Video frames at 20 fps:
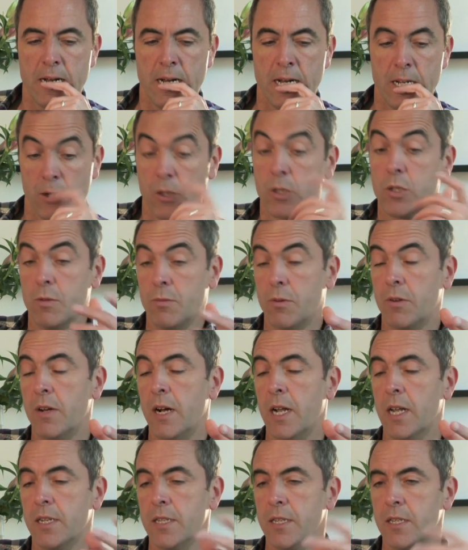and also
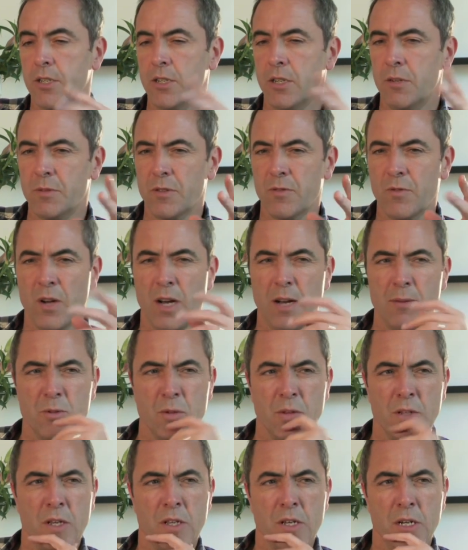morality in terms of what happens
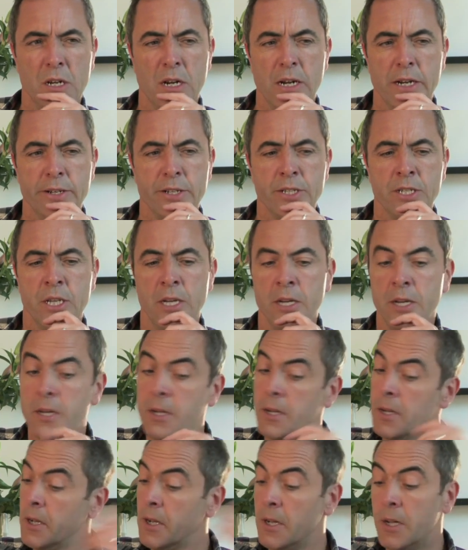with the other characters.
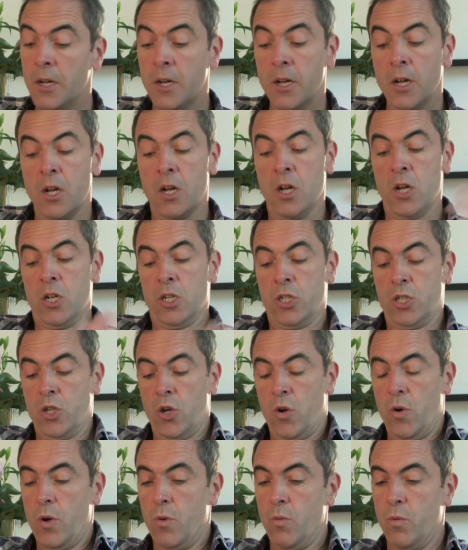
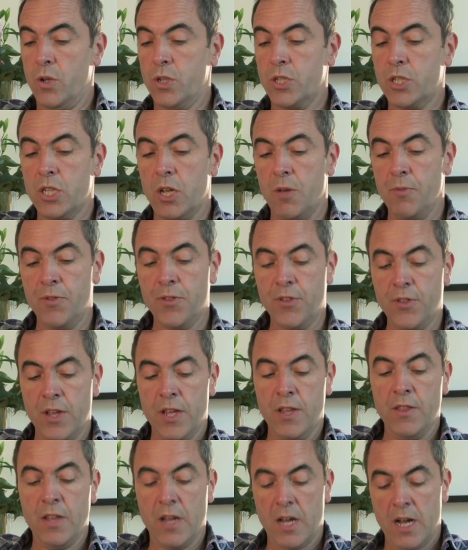So it was
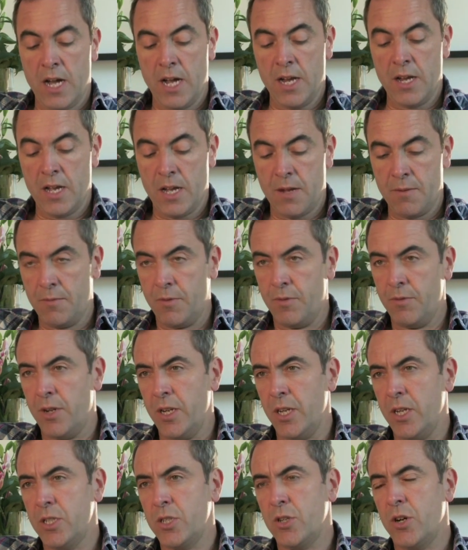something that I
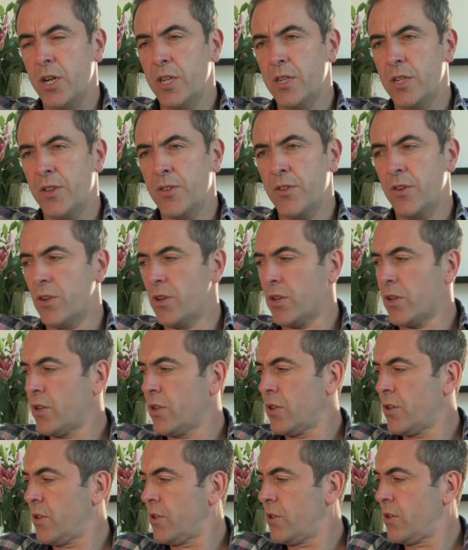really enjoyed, and I thought it
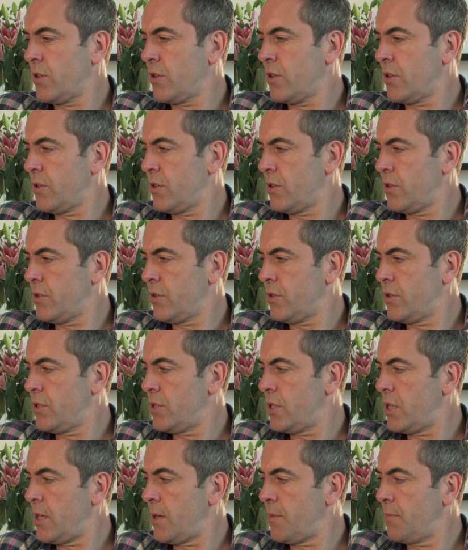
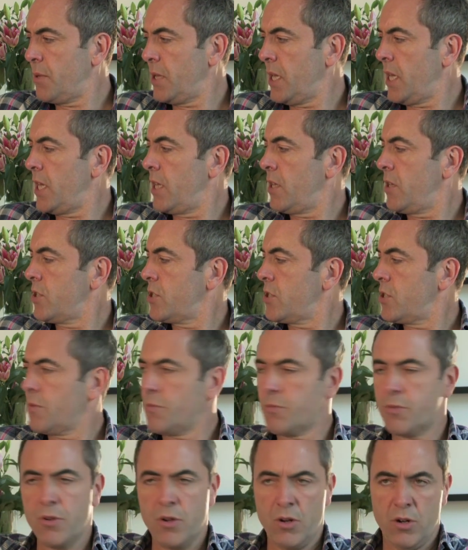could appeal to a
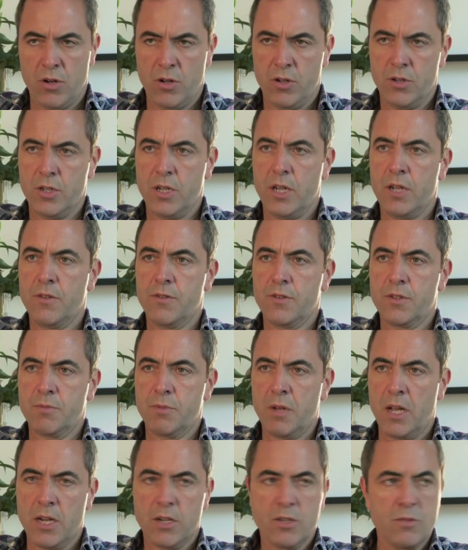broad kind of
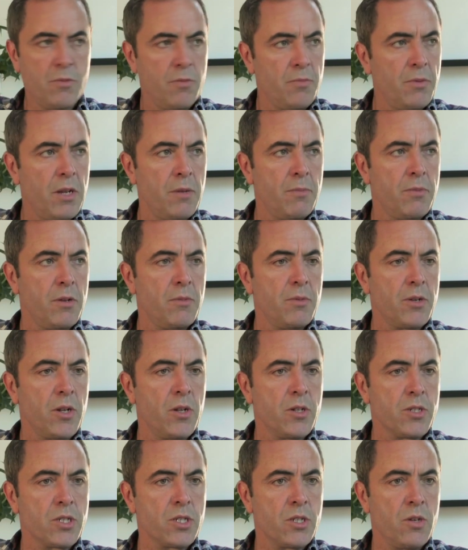spectrum of people, but
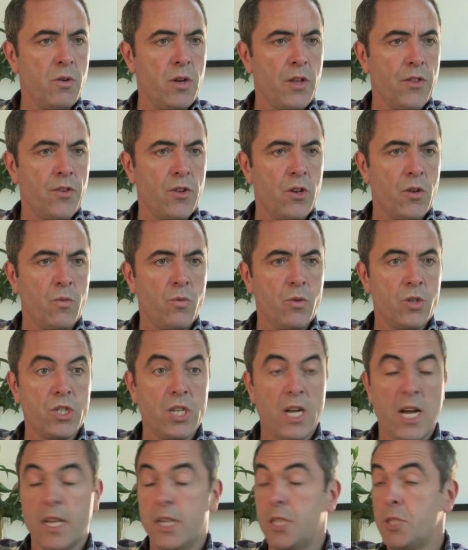also I thought it would
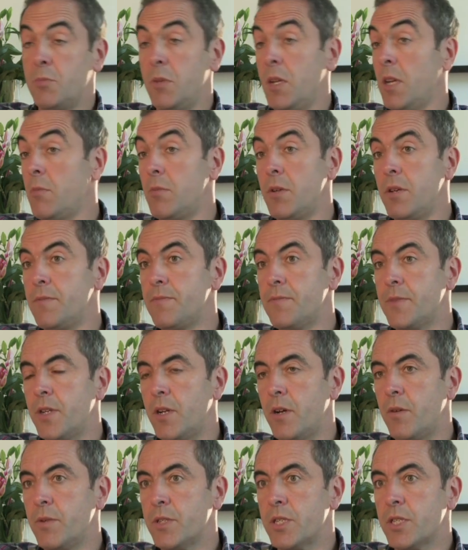challenge me a bit, you
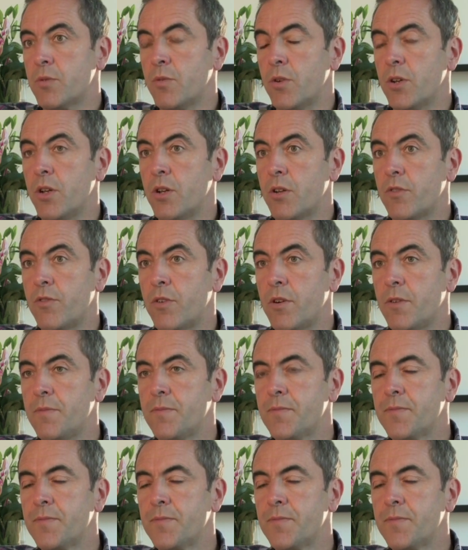know, which is what you look for.